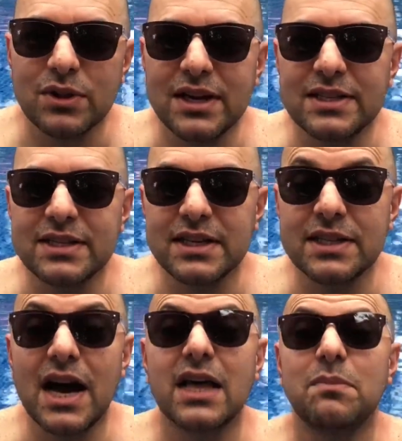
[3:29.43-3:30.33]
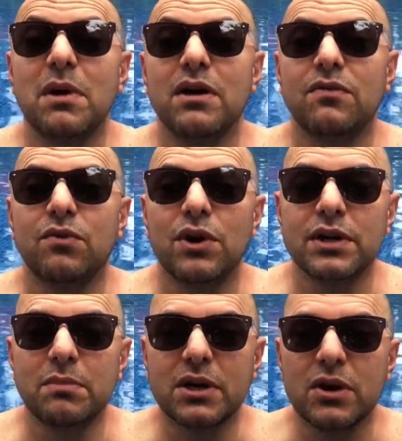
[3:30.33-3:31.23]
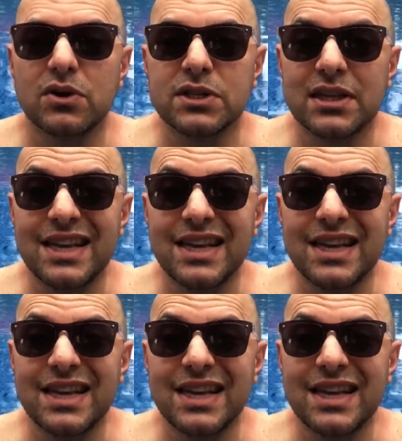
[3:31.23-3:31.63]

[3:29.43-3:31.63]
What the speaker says: it's a nightmare for it because